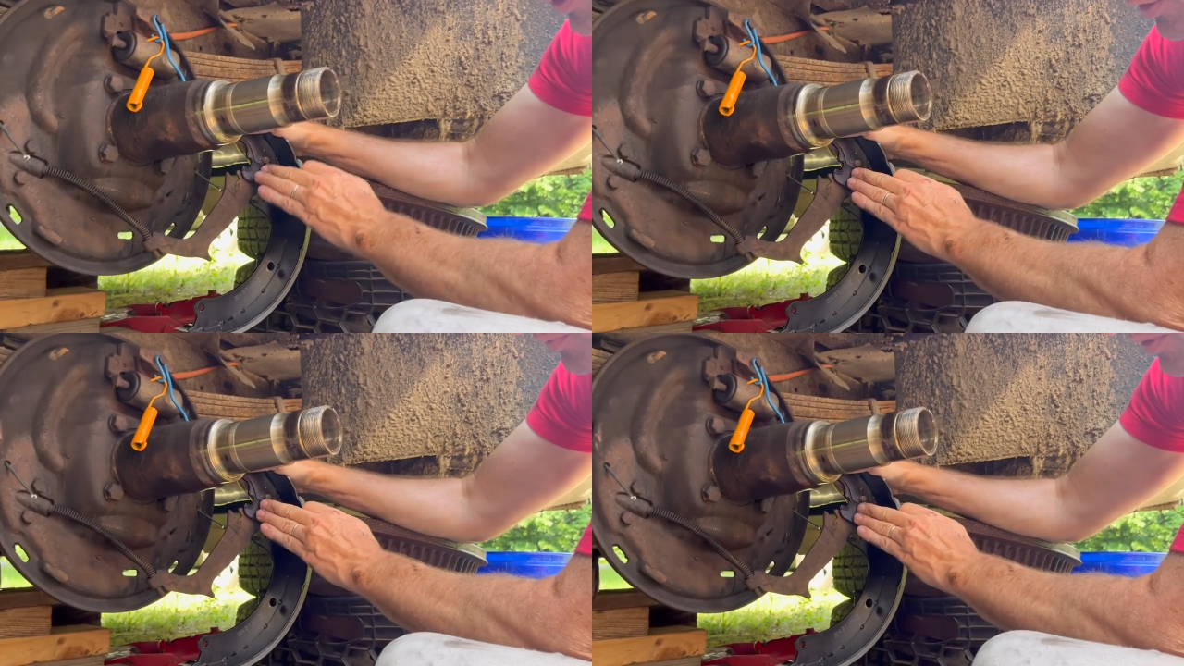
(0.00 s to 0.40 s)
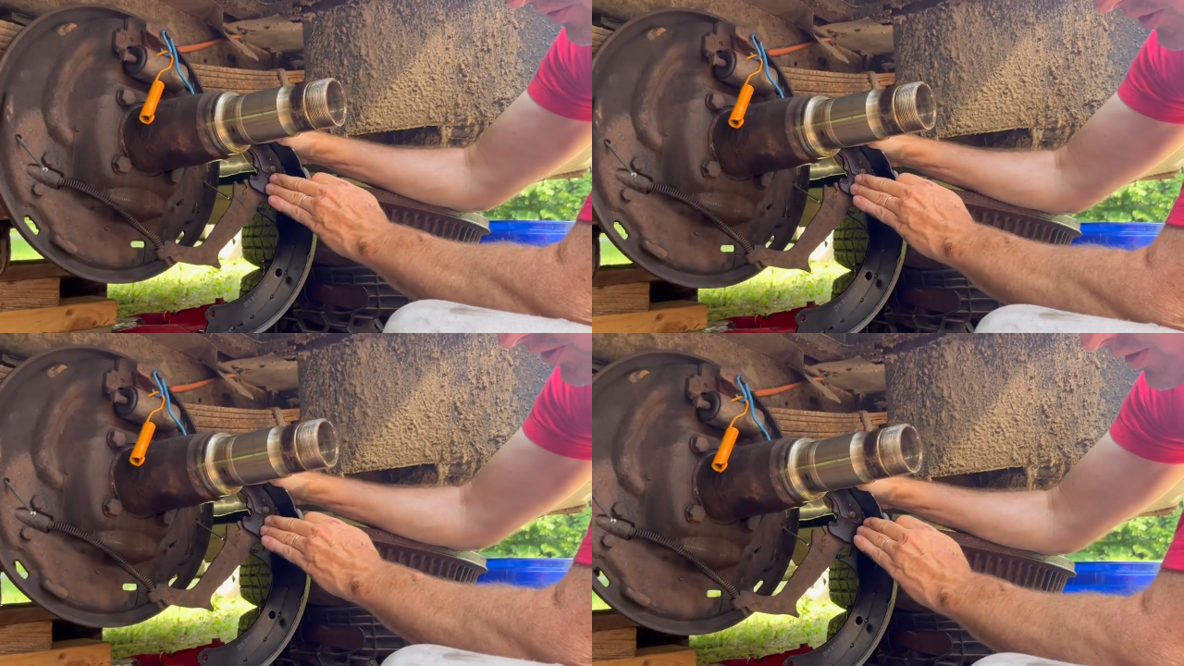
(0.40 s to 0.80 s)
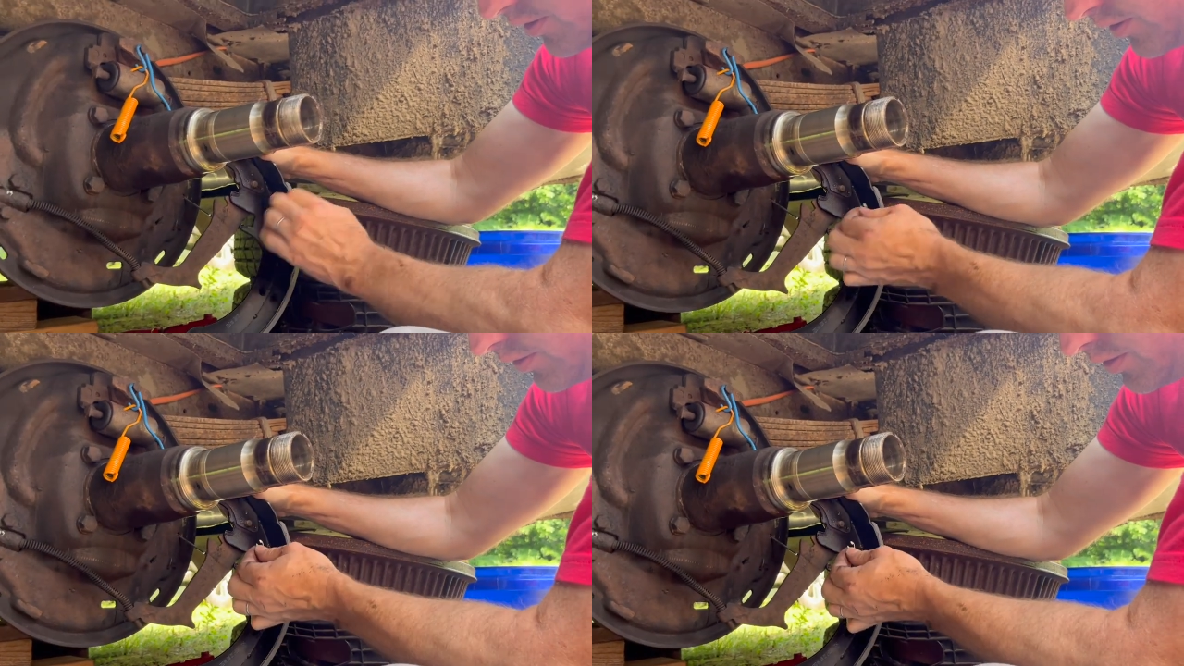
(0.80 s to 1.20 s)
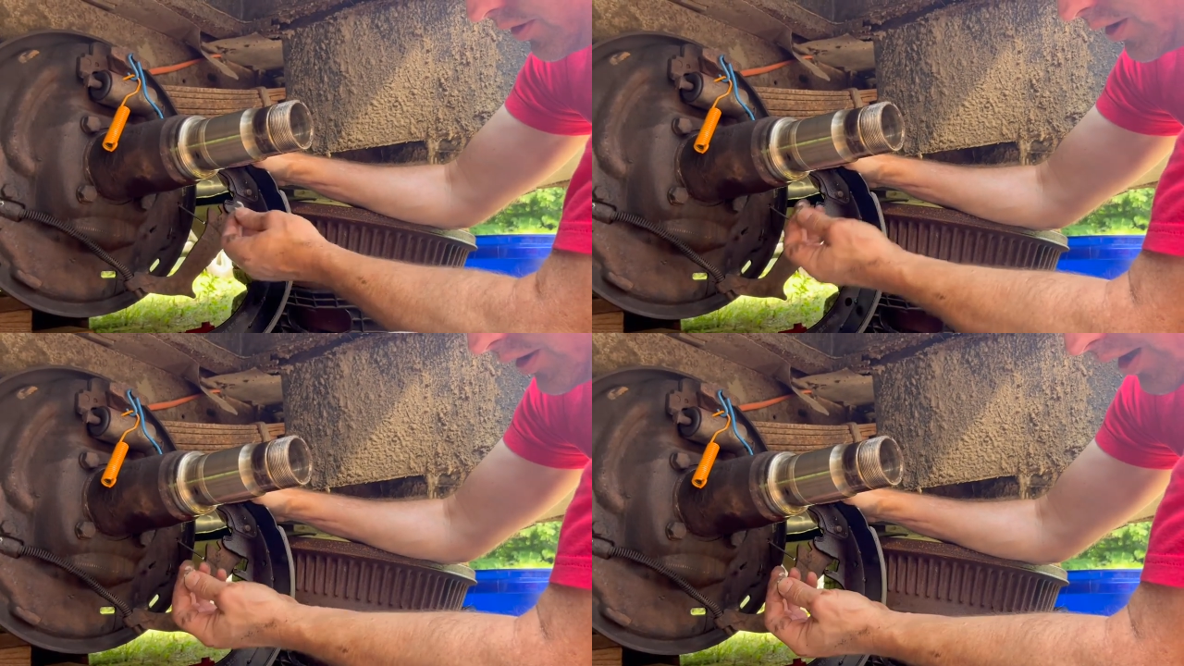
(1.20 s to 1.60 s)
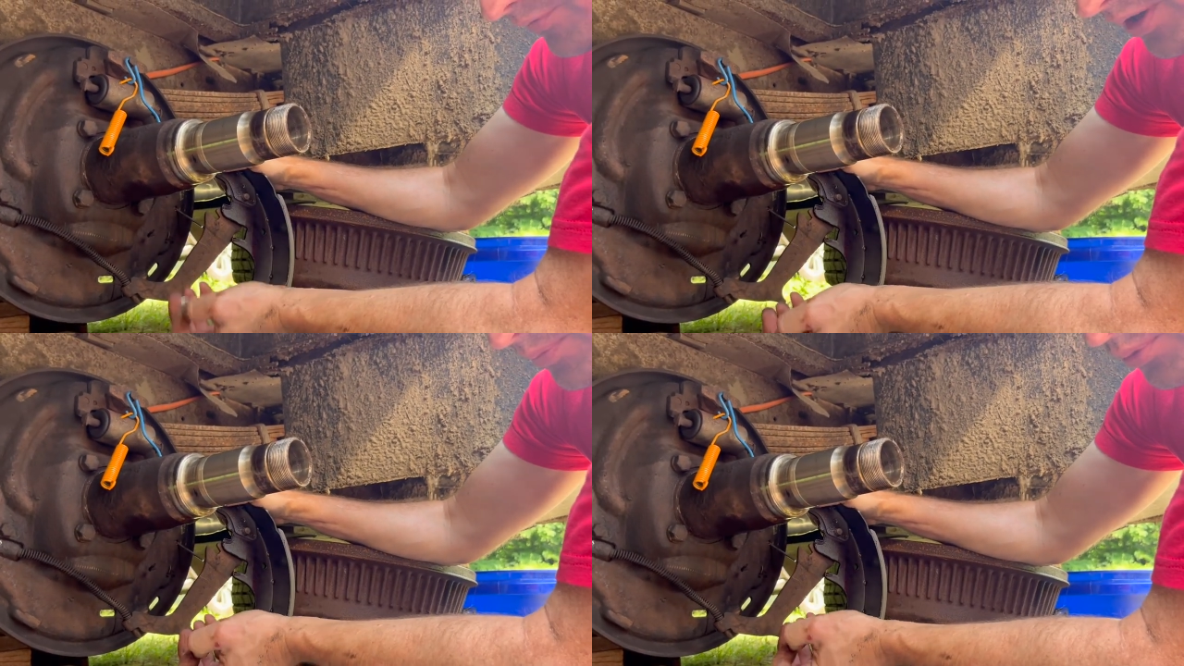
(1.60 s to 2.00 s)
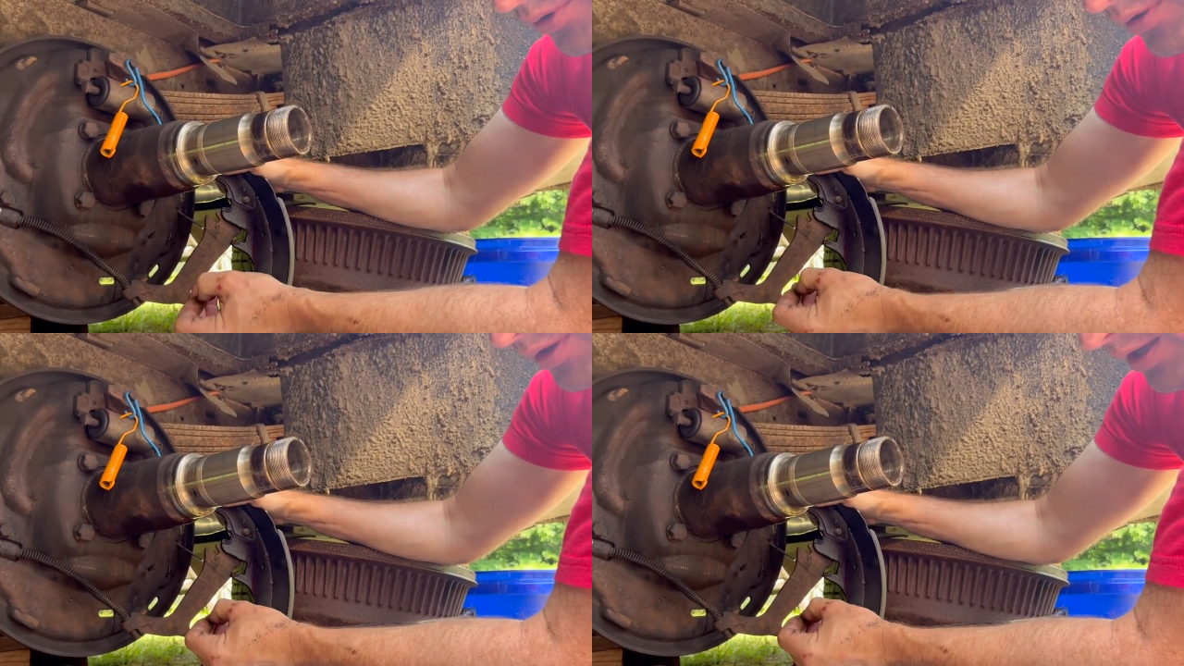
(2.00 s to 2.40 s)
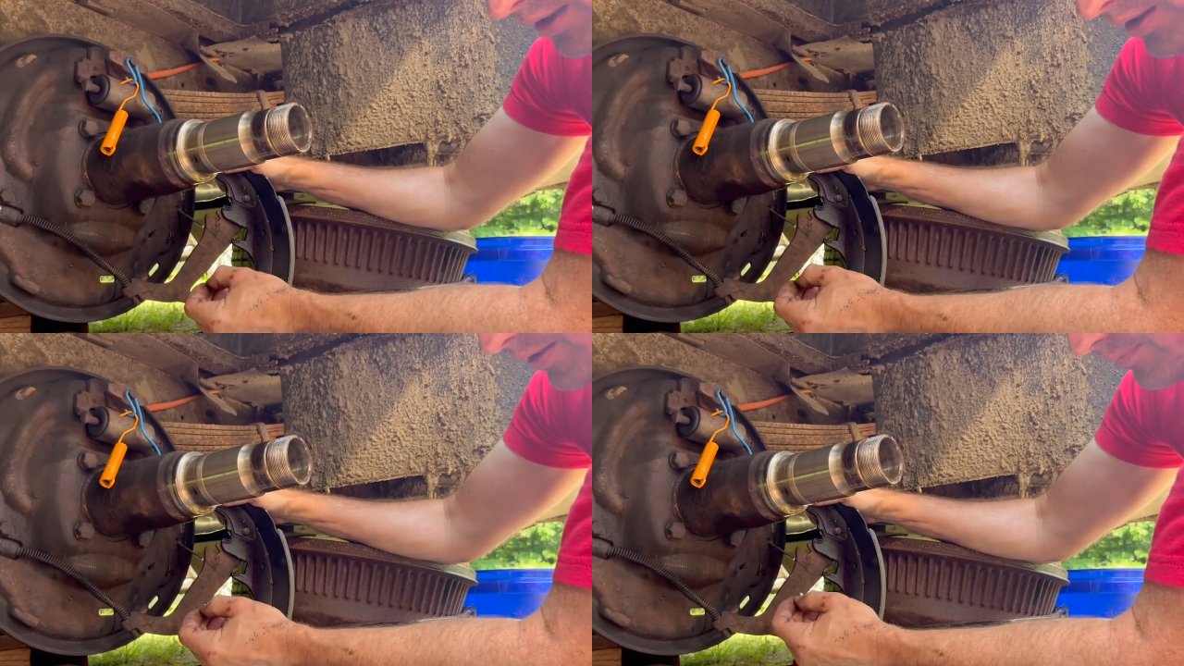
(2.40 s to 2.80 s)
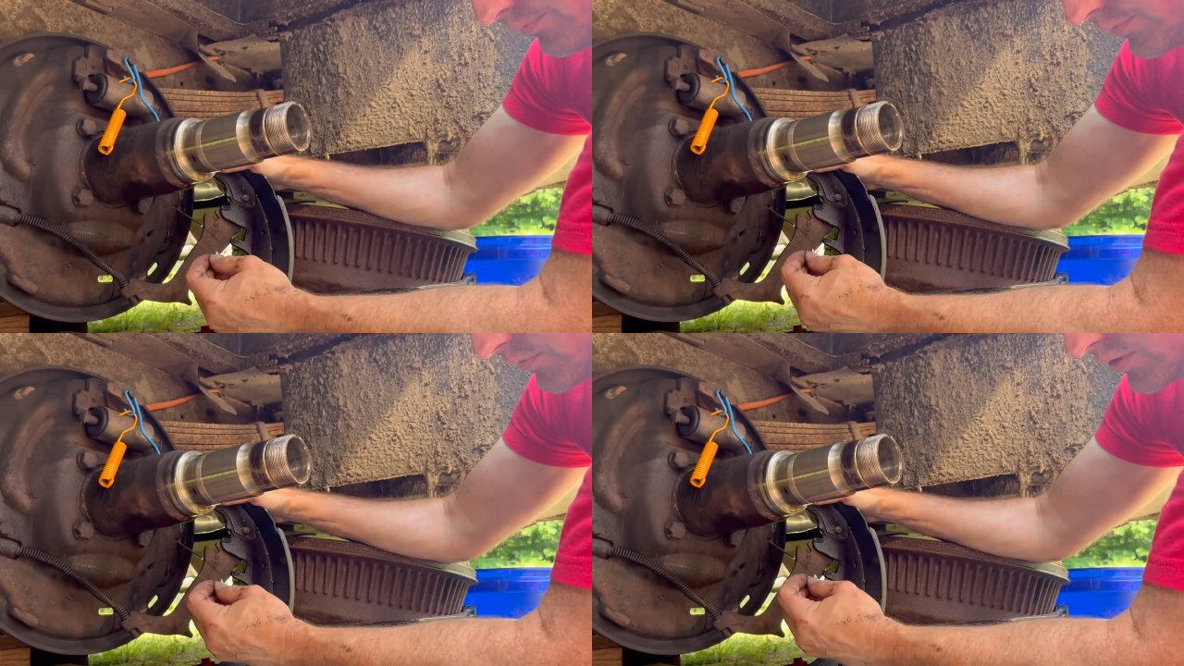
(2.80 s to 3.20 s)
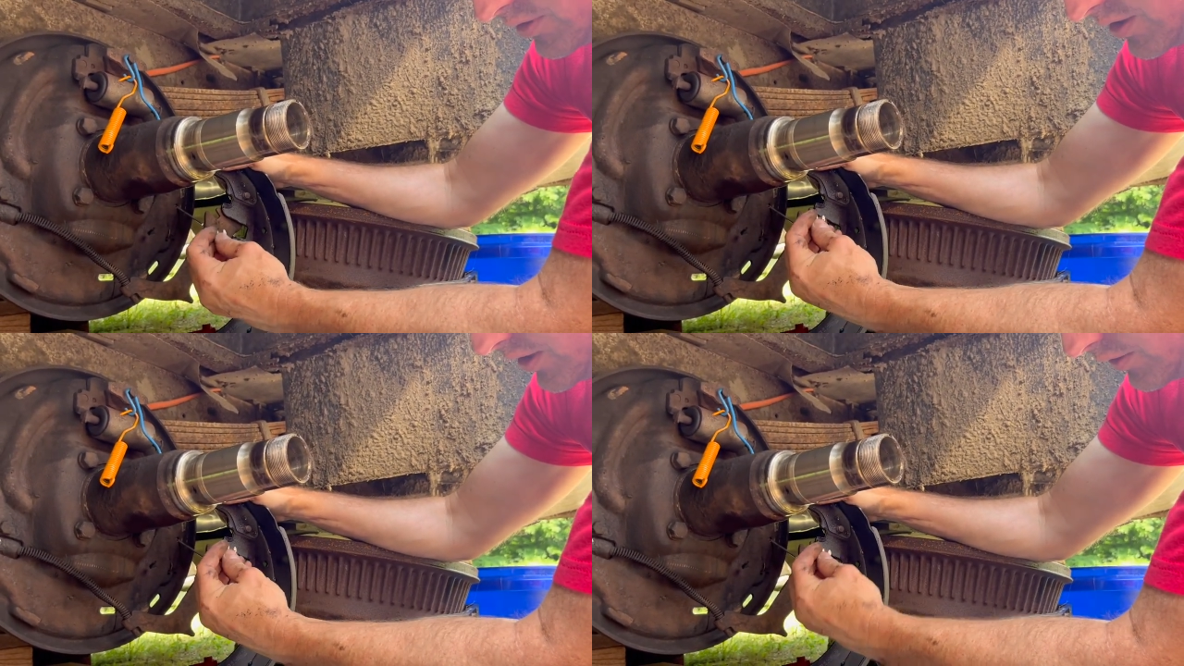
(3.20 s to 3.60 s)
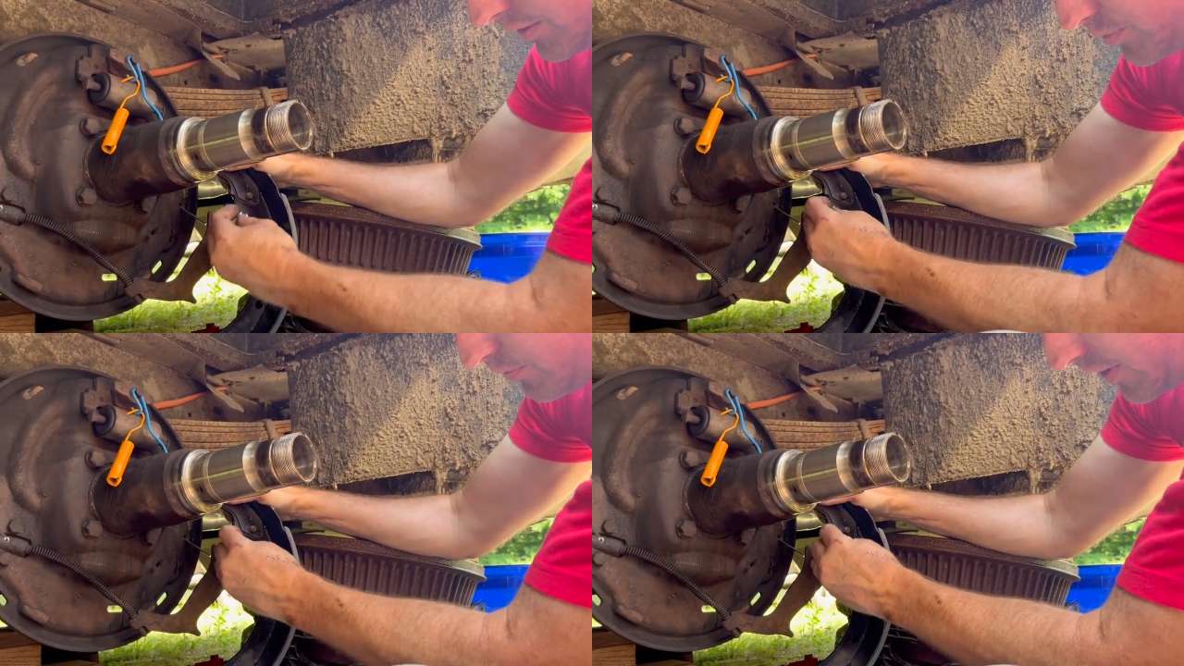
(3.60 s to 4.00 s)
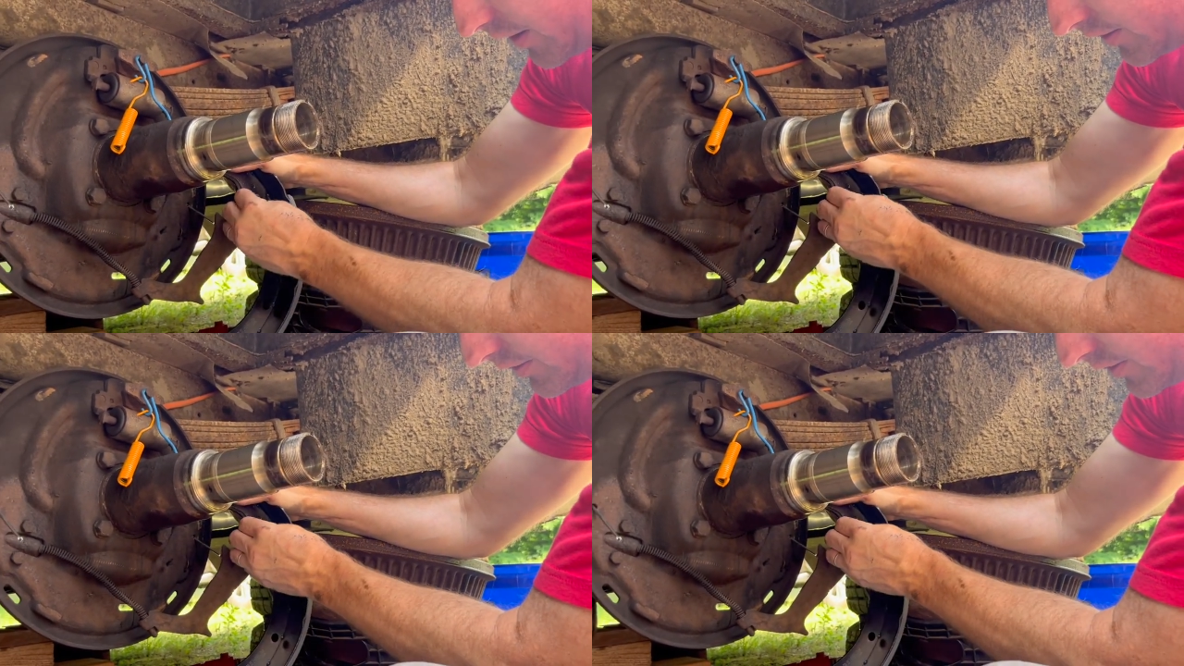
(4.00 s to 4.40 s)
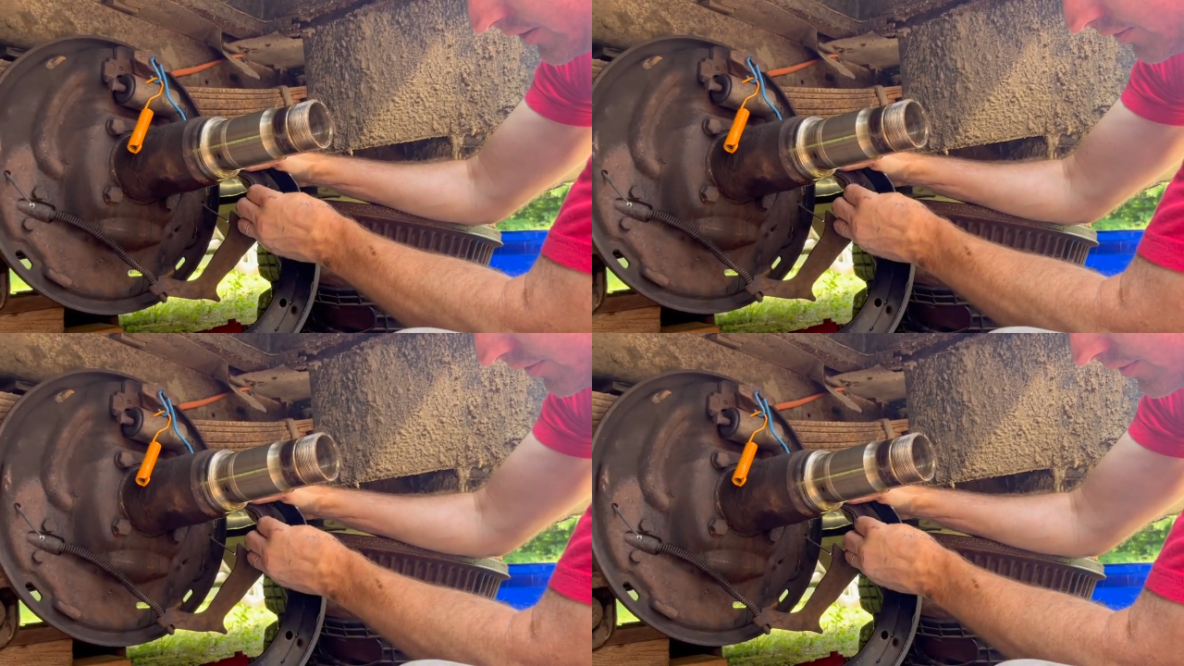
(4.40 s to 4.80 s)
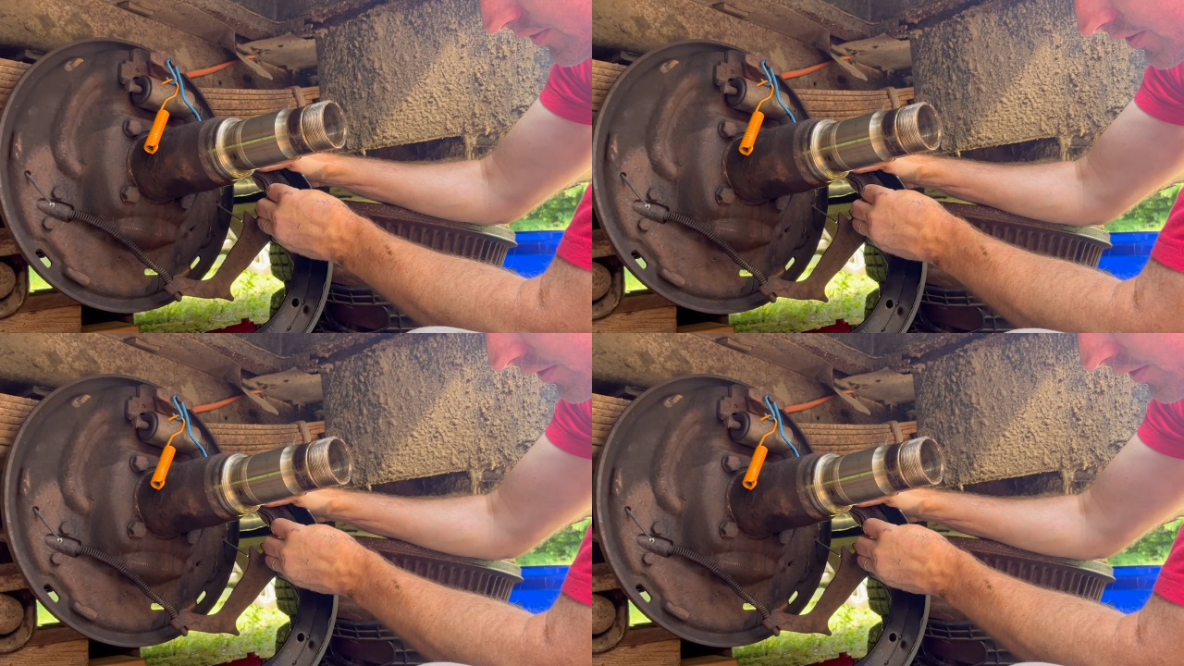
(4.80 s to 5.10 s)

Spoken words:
Nobody's mouth can be seen.